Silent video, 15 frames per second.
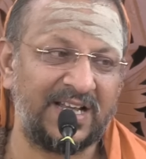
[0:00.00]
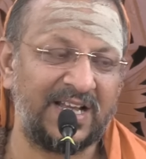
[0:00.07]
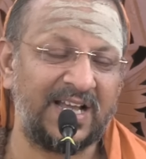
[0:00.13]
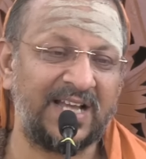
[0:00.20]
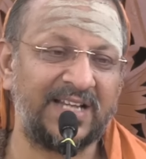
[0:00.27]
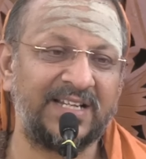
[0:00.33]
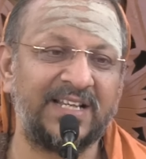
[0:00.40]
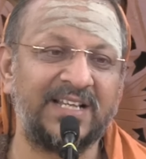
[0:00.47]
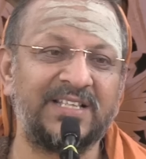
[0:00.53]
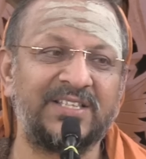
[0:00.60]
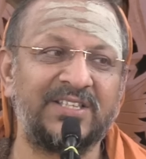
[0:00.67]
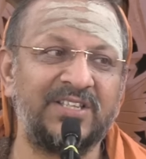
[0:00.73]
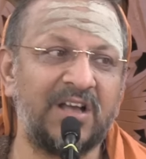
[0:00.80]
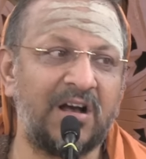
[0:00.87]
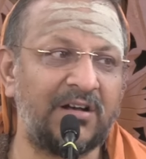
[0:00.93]
and his
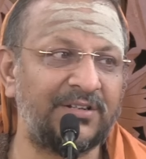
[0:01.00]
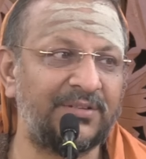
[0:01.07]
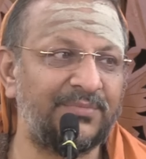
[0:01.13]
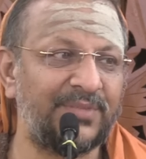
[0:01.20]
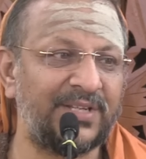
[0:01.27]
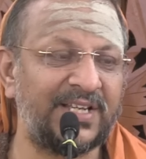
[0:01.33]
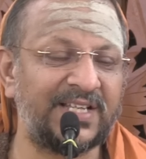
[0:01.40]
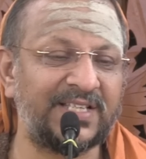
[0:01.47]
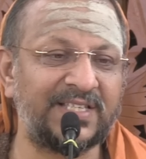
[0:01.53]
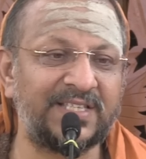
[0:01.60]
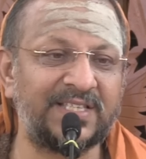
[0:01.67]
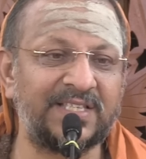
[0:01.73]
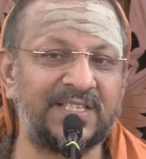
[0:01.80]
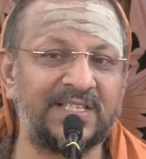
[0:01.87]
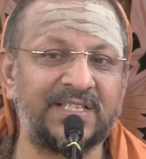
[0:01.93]
jnanam he
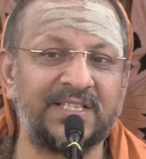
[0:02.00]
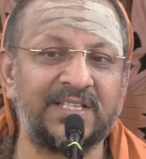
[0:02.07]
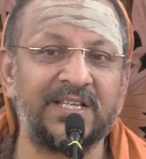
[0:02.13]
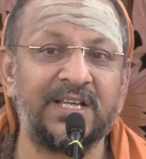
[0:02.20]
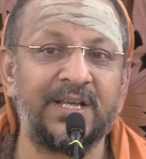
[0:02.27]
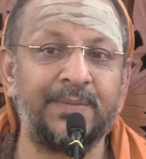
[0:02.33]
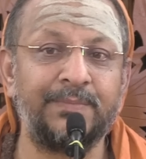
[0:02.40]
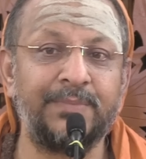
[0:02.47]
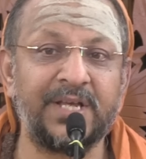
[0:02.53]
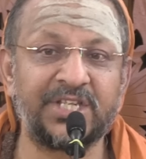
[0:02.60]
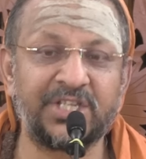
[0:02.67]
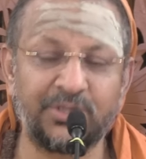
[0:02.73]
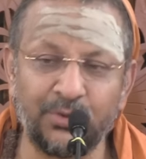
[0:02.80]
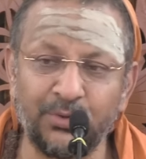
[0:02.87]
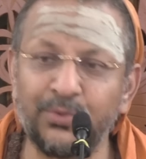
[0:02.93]
has
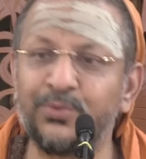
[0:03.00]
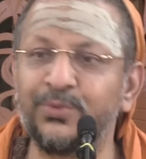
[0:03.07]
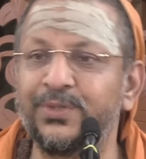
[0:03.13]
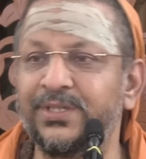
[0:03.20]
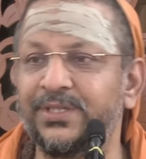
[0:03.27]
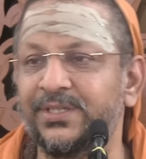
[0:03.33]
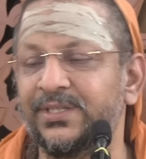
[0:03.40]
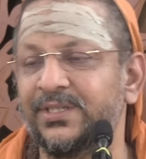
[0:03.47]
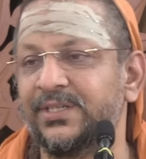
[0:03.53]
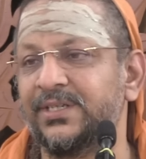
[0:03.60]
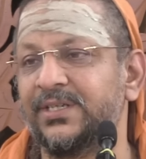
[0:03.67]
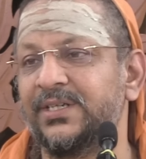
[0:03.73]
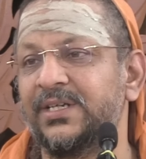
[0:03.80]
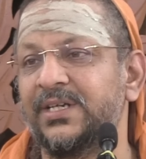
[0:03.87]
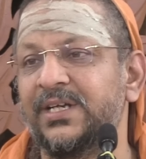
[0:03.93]
bestowed
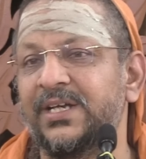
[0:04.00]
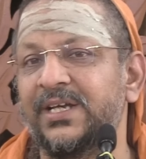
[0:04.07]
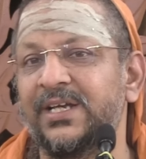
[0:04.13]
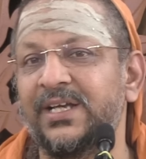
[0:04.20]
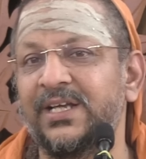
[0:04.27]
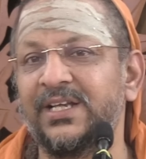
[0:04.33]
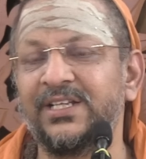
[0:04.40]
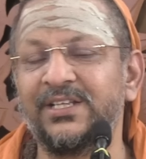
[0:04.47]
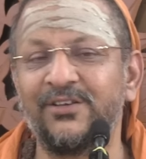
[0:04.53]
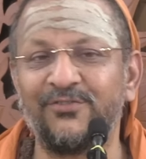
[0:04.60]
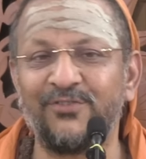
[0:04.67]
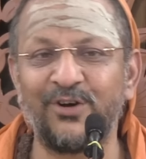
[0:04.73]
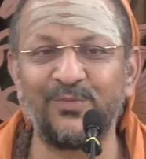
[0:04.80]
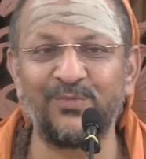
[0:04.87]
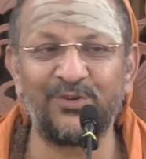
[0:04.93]
in the
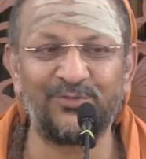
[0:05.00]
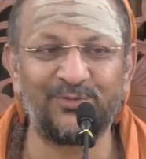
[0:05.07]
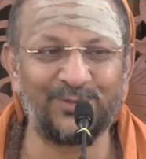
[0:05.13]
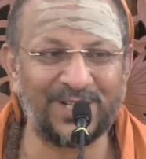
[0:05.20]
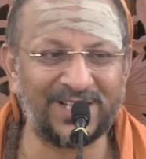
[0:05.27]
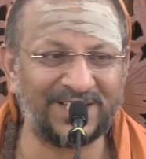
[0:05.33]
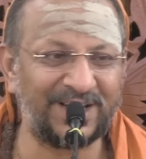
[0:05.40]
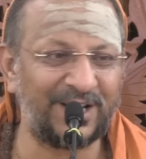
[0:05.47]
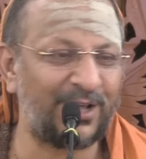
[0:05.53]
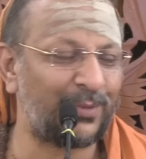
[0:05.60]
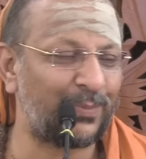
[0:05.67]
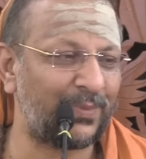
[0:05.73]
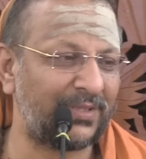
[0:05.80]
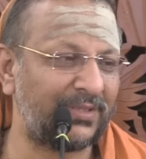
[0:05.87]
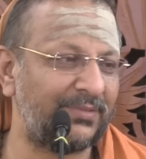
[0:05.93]
form of Ulladu
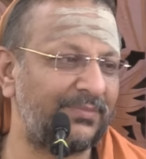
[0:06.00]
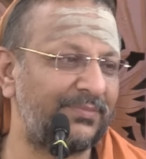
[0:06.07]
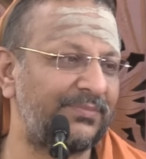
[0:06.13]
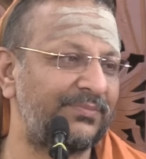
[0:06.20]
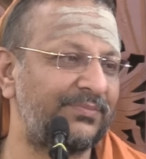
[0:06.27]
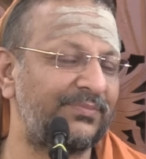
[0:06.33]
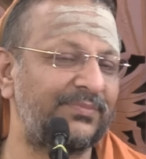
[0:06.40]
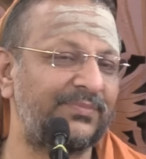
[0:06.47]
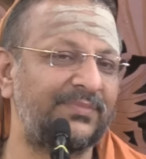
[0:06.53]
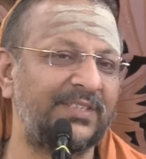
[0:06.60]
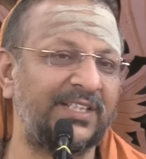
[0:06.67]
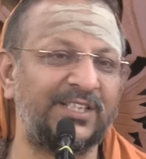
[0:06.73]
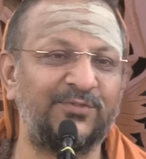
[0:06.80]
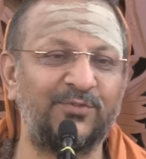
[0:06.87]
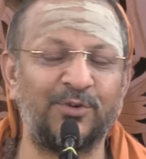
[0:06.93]
narpadu.
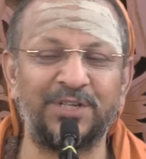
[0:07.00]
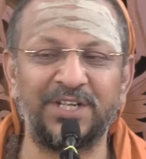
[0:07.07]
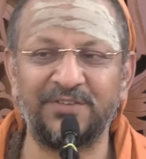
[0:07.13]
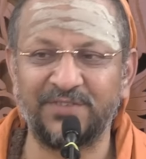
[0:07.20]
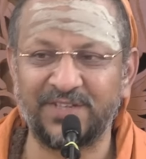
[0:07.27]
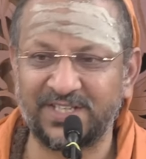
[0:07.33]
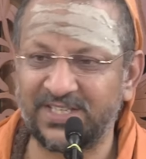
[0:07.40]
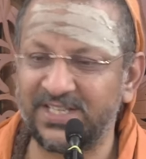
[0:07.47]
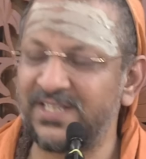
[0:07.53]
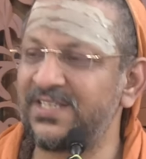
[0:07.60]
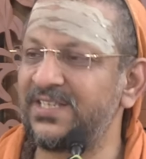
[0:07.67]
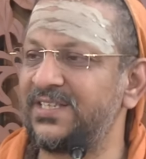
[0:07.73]
these 40 verses.